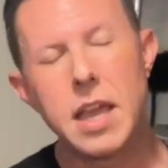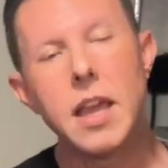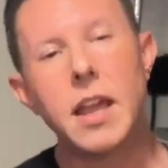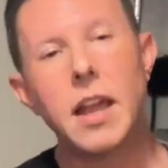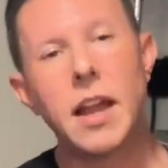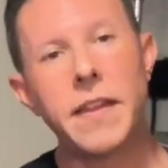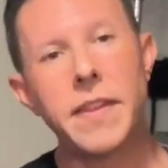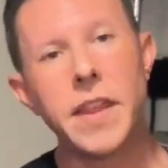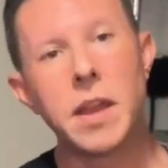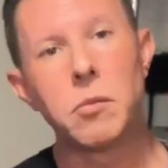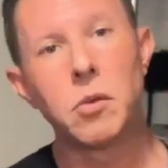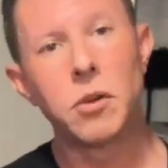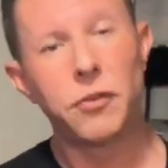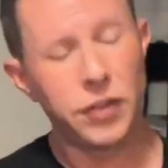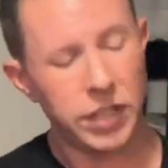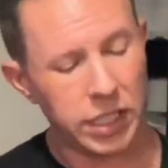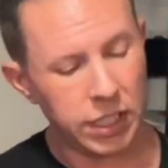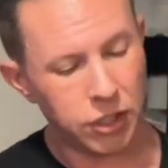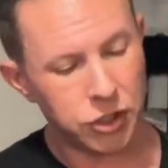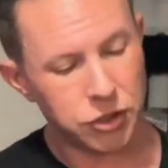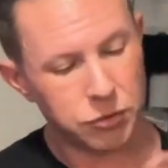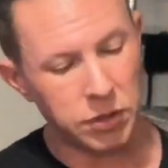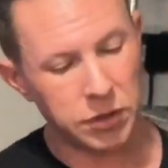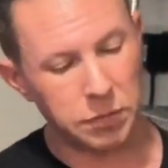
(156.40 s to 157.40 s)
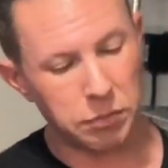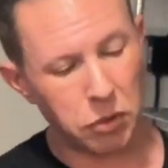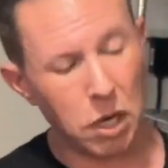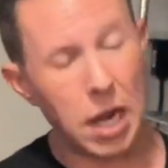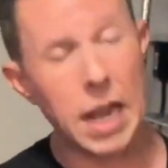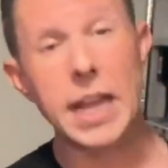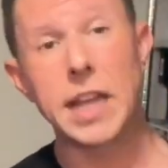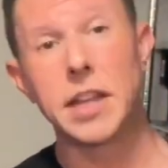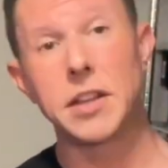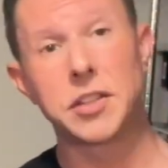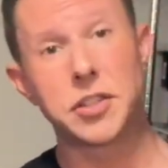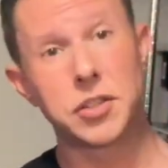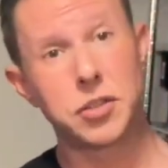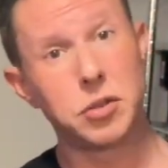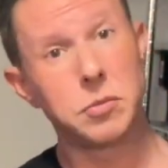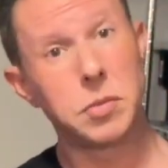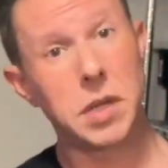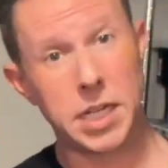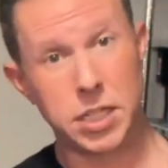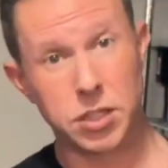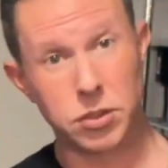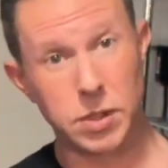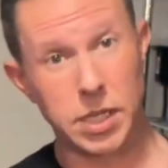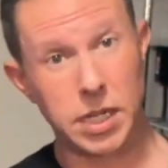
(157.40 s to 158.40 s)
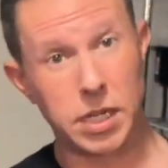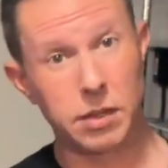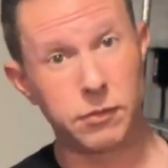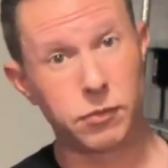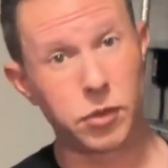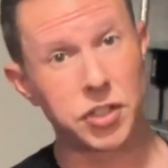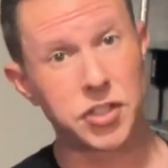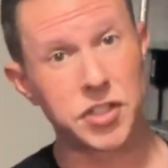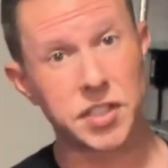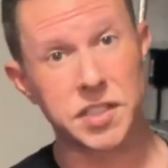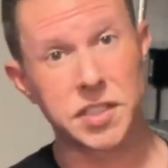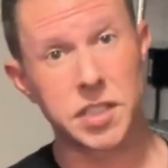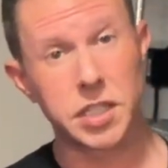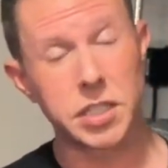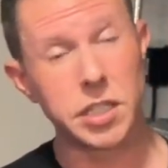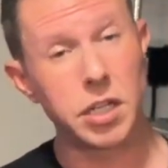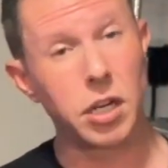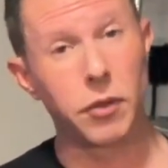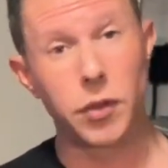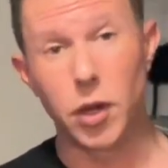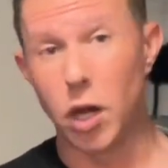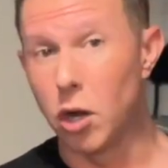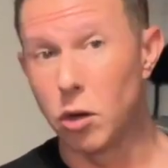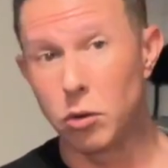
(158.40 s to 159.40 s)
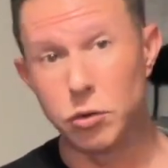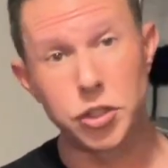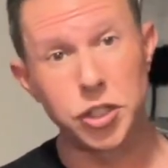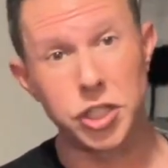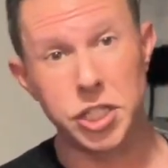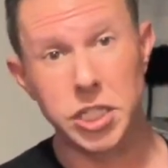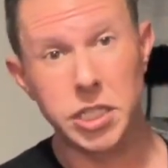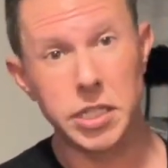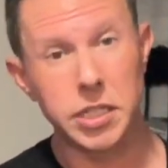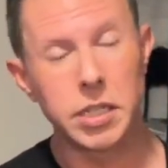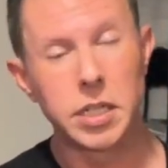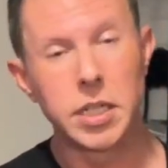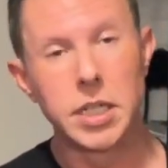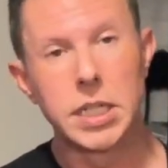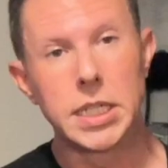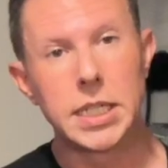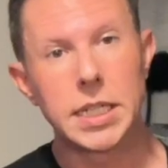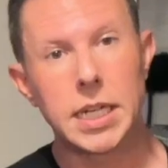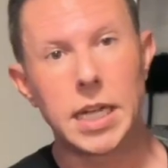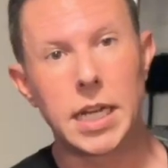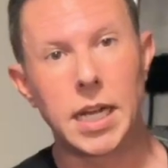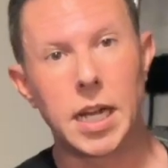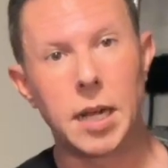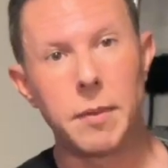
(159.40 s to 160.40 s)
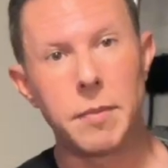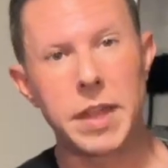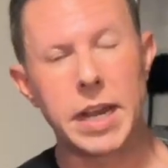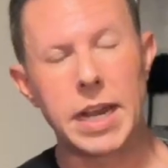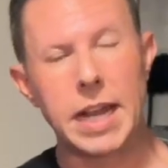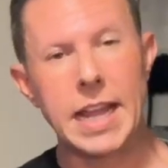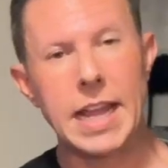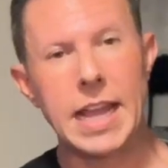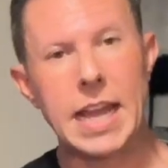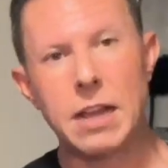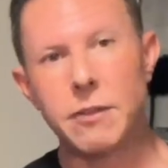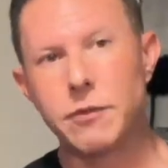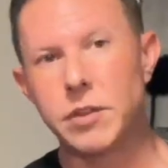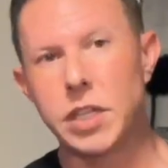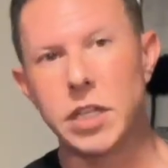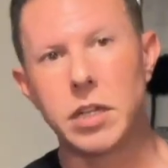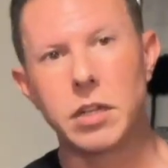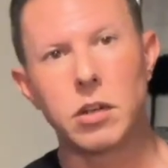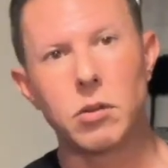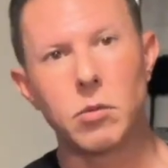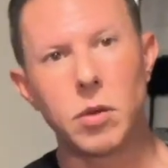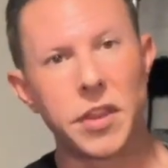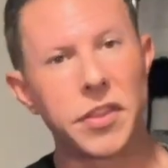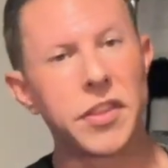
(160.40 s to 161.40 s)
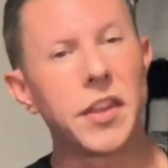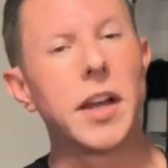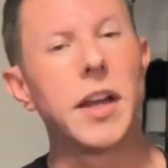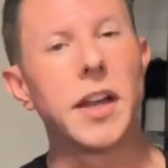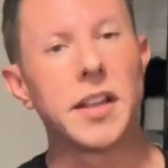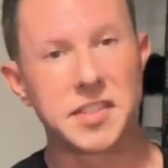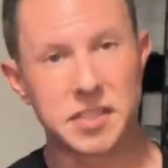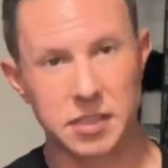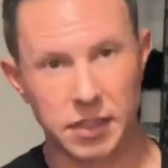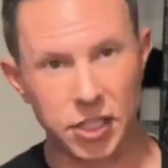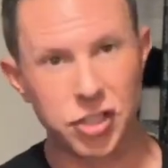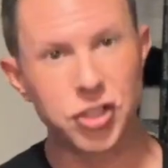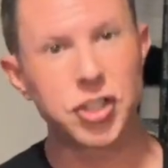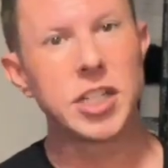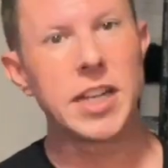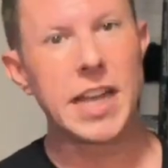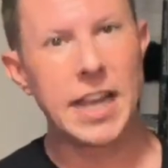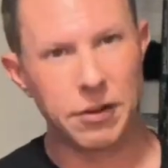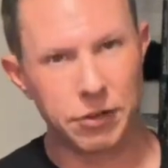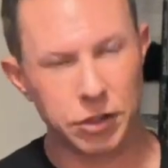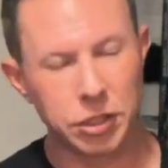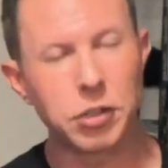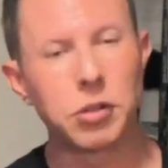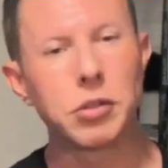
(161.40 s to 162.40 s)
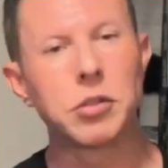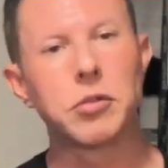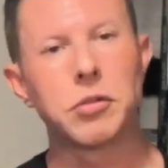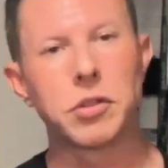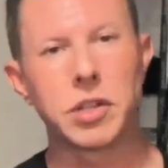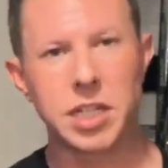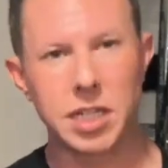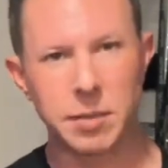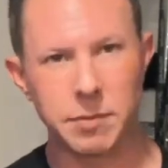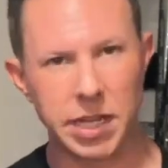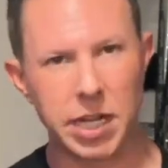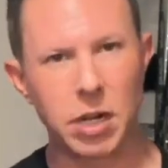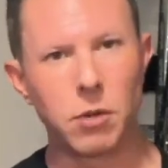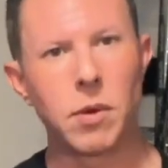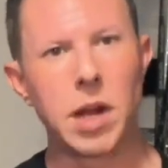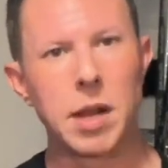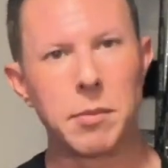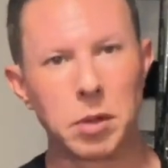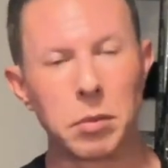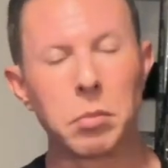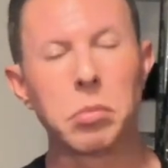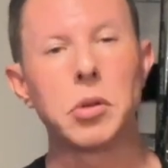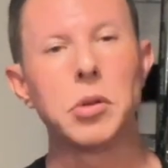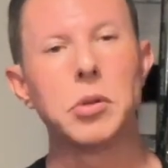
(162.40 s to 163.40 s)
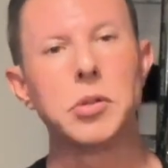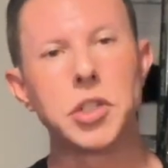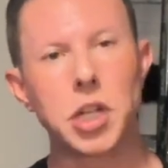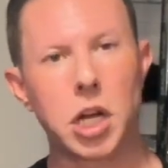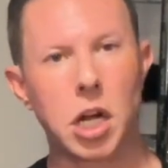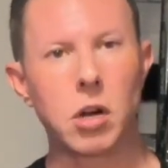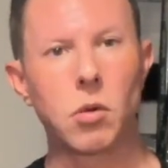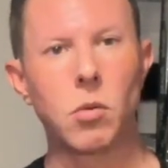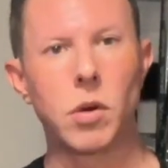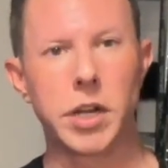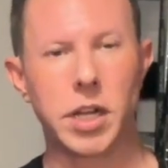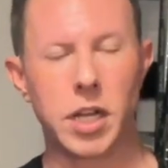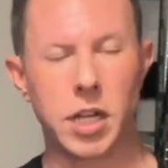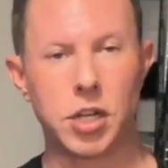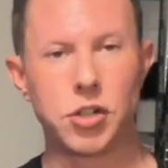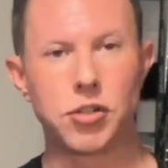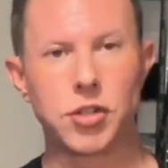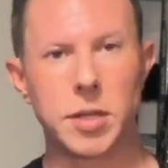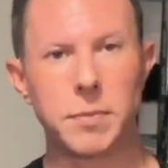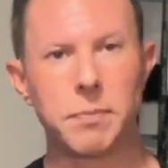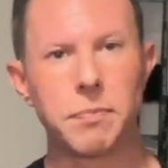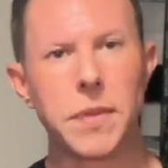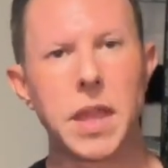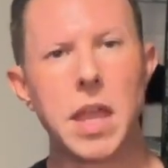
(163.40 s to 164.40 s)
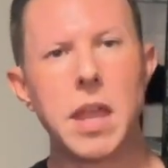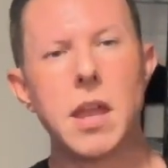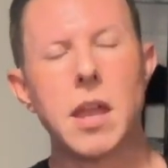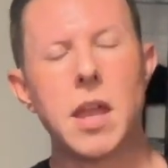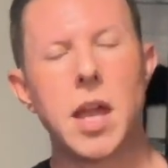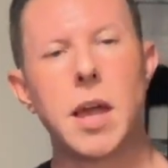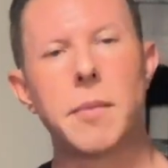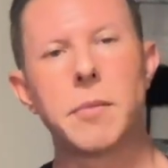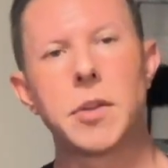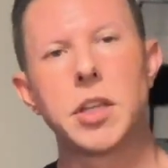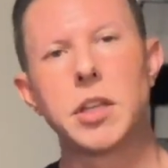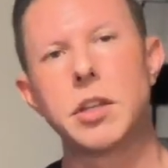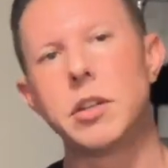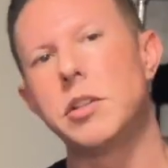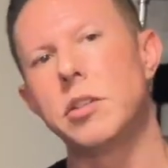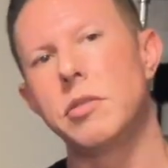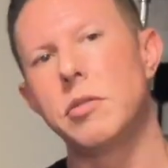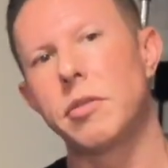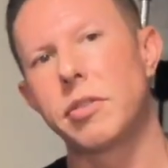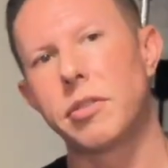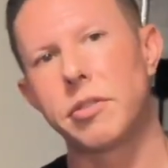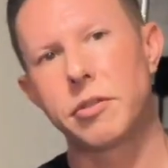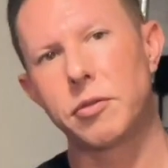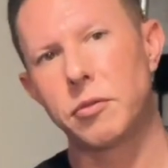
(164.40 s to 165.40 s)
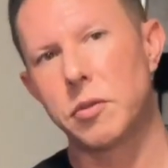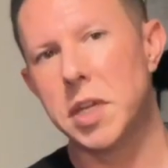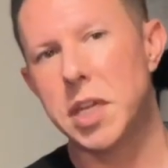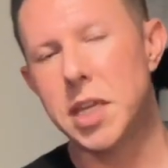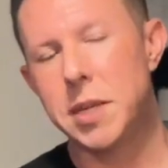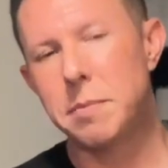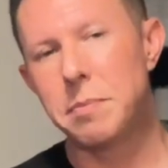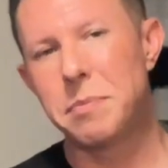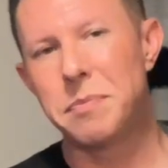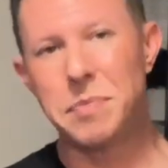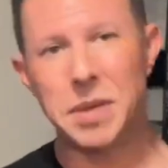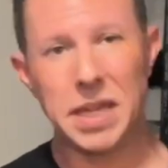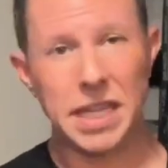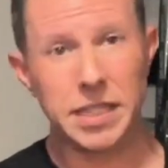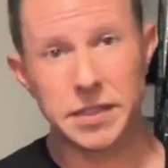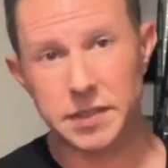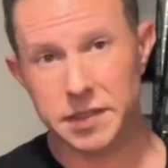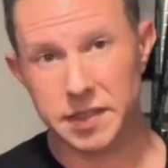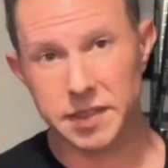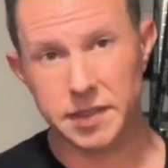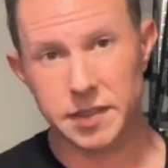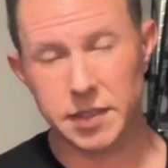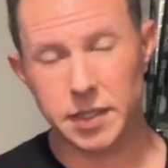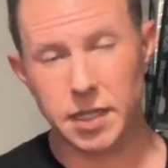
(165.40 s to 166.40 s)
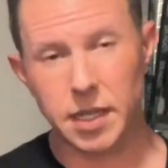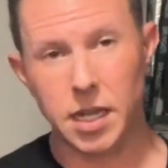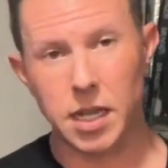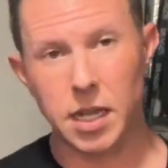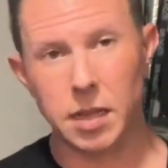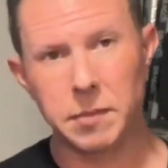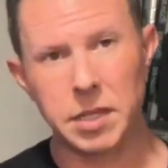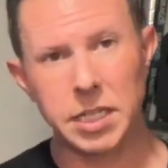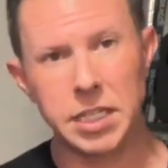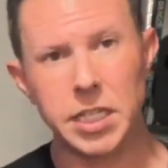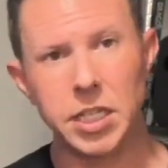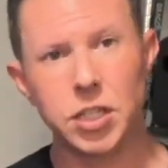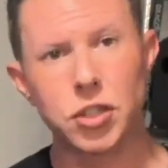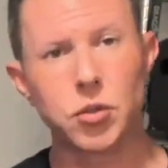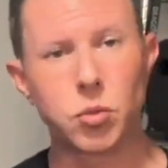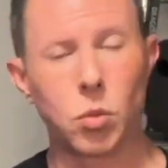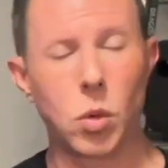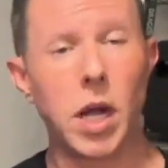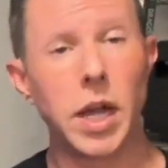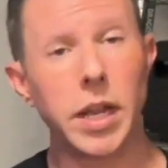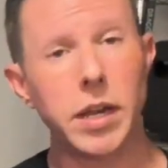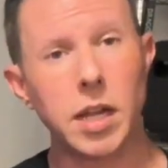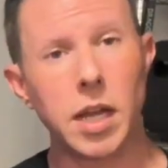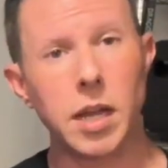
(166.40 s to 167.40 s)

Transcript: And then we'll finish with Brian's 2x12, which is the the OG that I have here with a Celestion Alnico Cream and a Weber Blue Dog 100. I'm going to do 3 bits in each one.